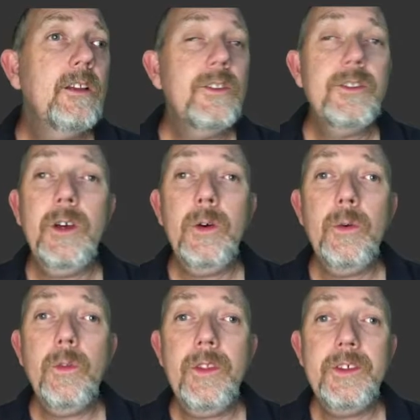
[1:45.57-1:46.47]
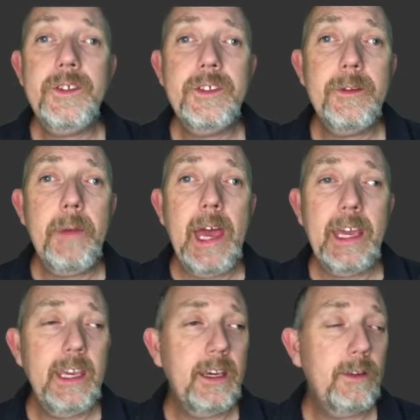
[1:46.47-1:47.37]
So this is the
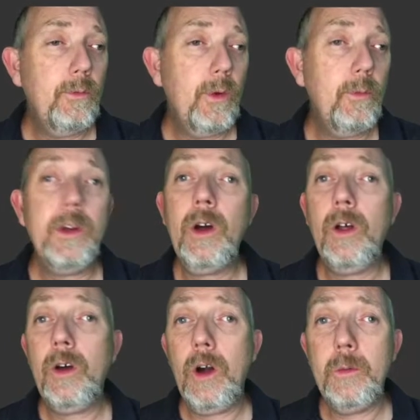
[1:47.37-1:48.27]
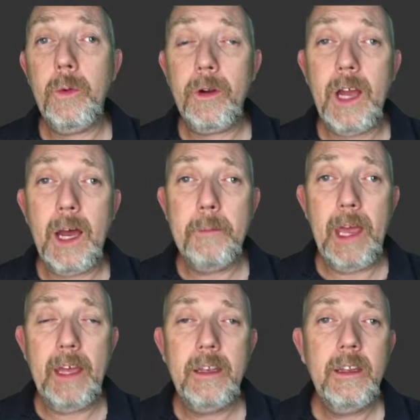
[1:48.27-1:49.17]
back end, what we call Cardboard
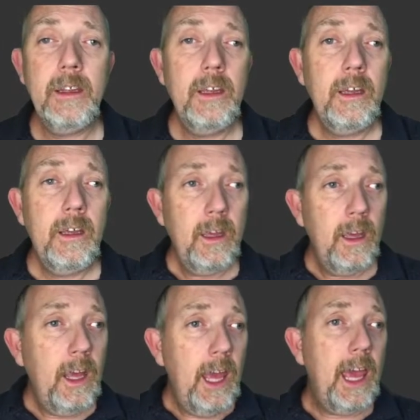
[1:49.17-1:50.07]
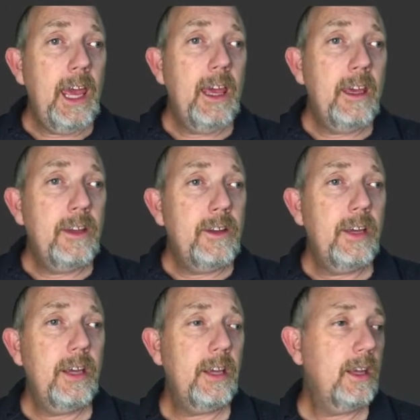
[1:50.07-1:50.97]
Combat. And
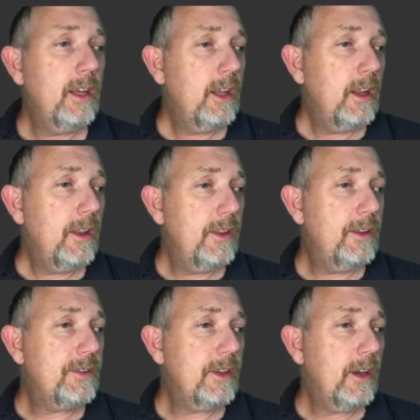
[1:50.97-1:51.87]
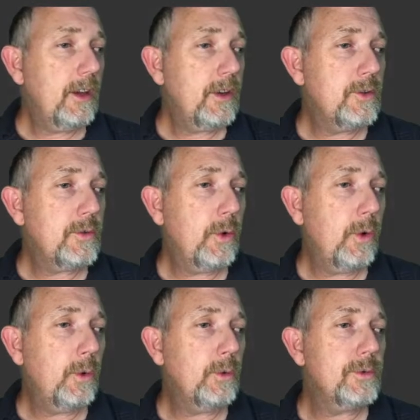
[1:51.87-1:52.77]
this
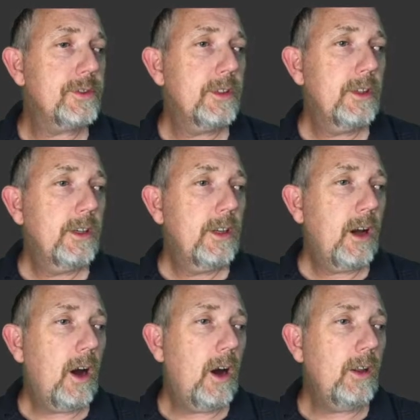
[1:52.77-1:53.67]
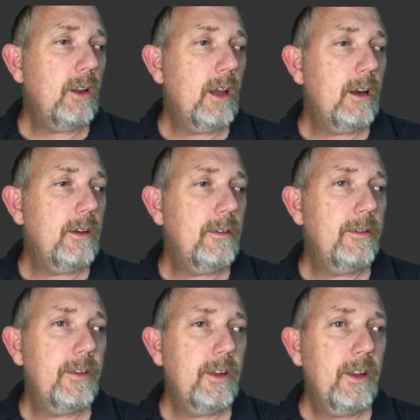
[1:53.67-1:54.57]
controls all
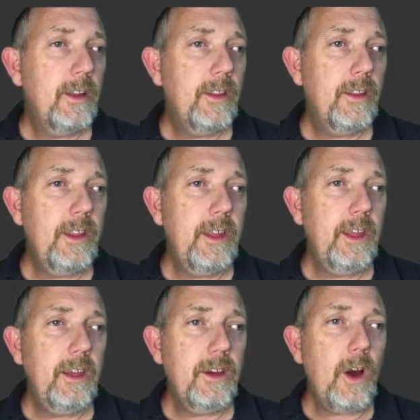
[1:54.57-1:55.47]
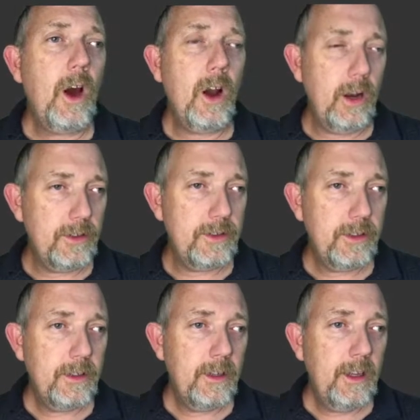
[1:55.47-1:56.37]
of the cards.
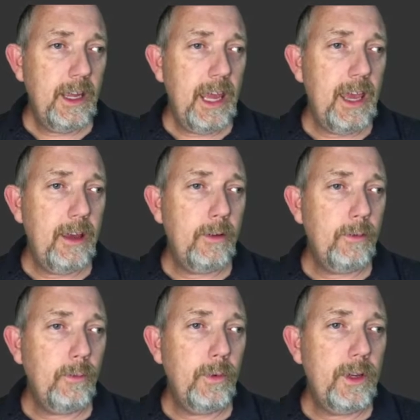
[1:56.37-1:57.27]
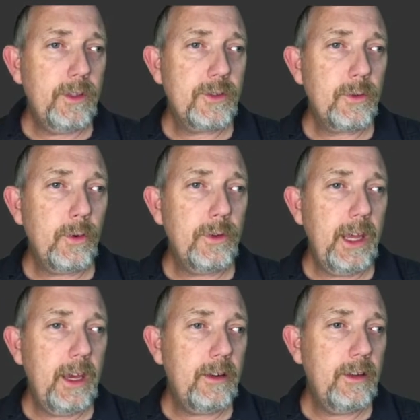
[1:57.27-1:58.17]
And we can scroll
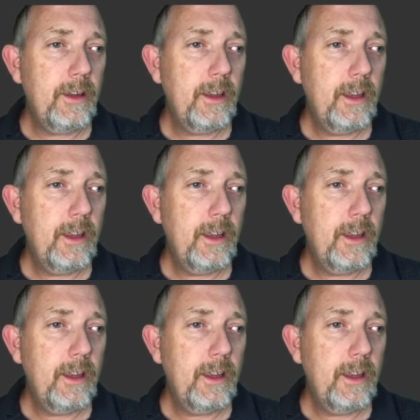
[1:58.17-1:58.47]
down